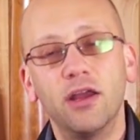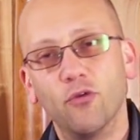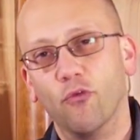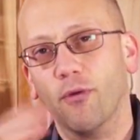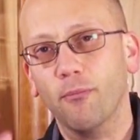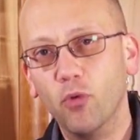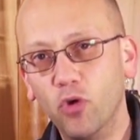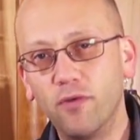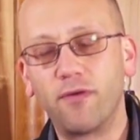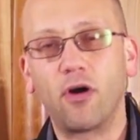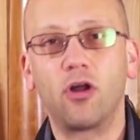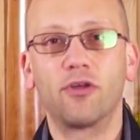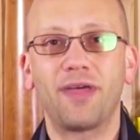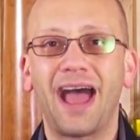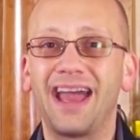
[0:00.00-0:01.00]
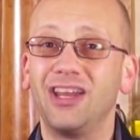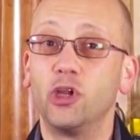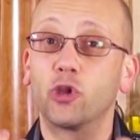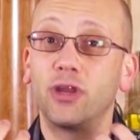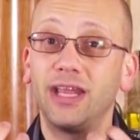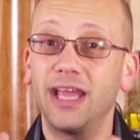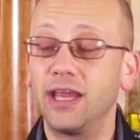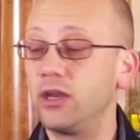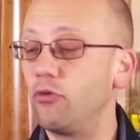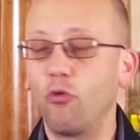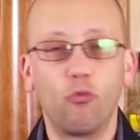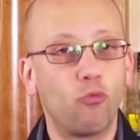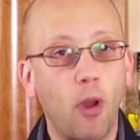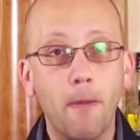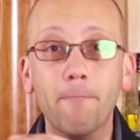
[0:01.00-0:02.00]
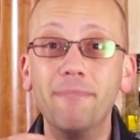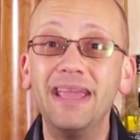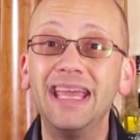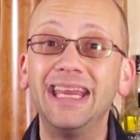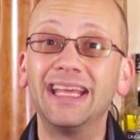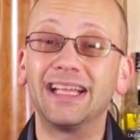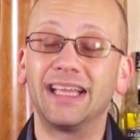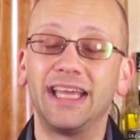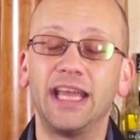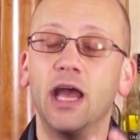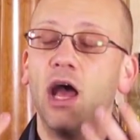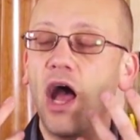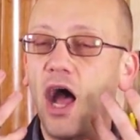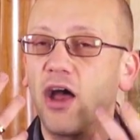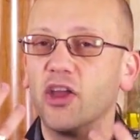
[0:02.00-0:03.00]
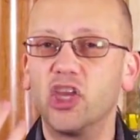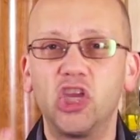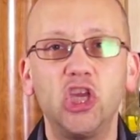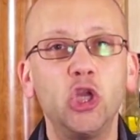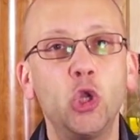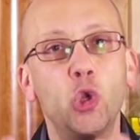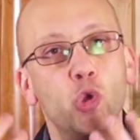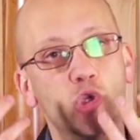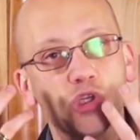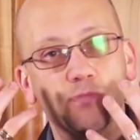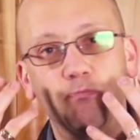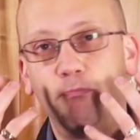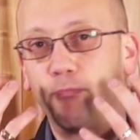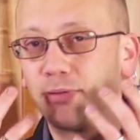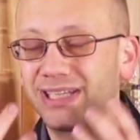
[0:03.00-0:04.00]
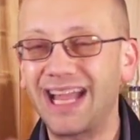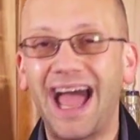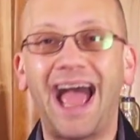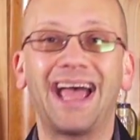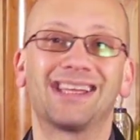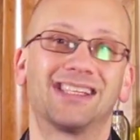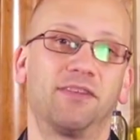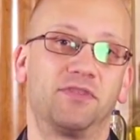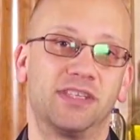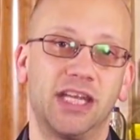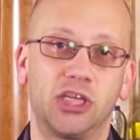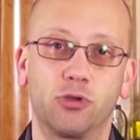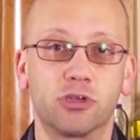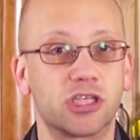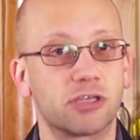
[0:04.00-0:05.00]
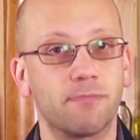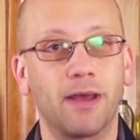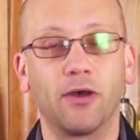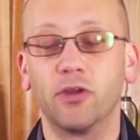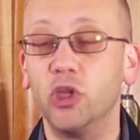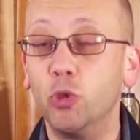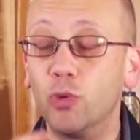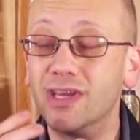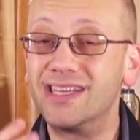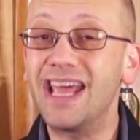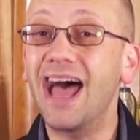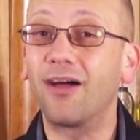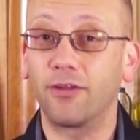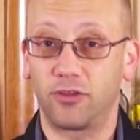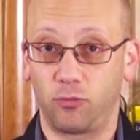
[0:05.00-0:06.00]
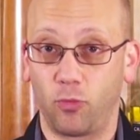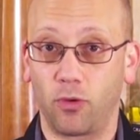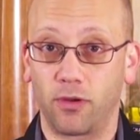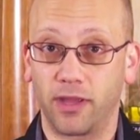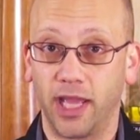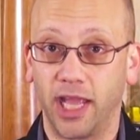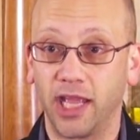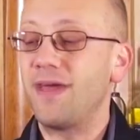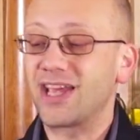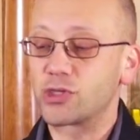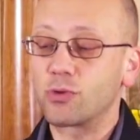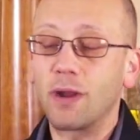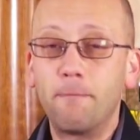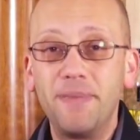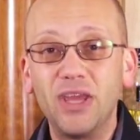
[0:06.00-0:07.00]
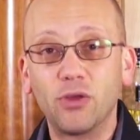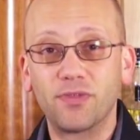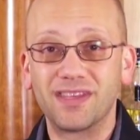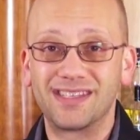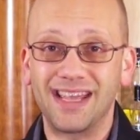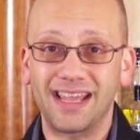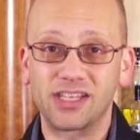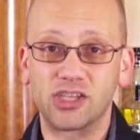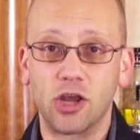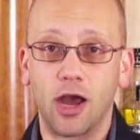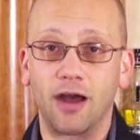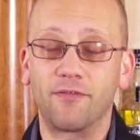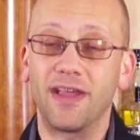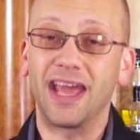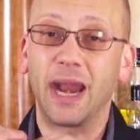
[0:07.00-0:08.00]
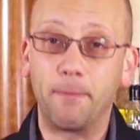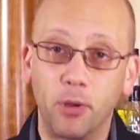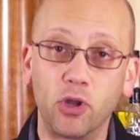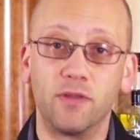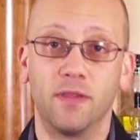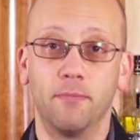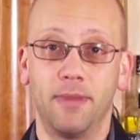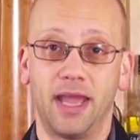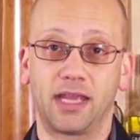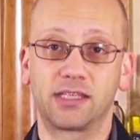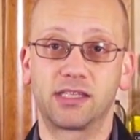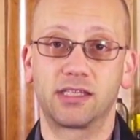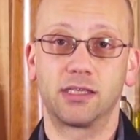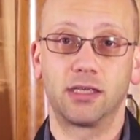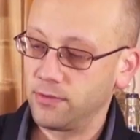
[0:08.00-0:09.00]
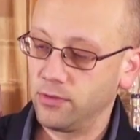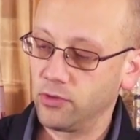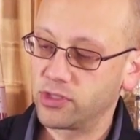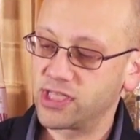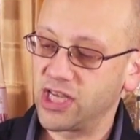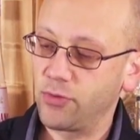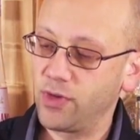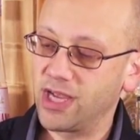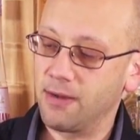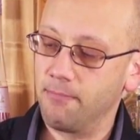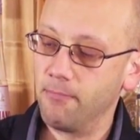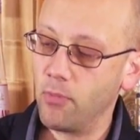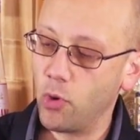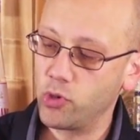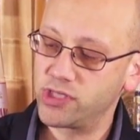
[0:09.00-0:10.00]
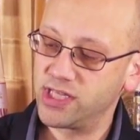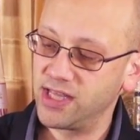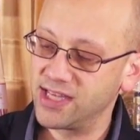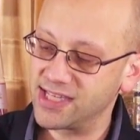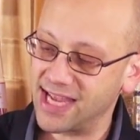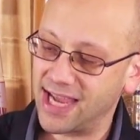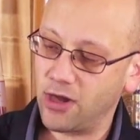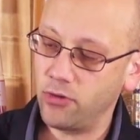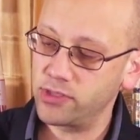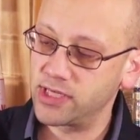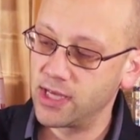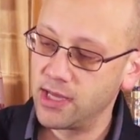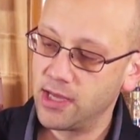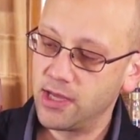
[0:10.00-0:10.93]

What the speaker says: Remove all that and you're going to get immediately a huge blast of citrus smell, and you could tell it's working. That's when I peeled the zest off and I put it in the mix. Looks like we got most of this out.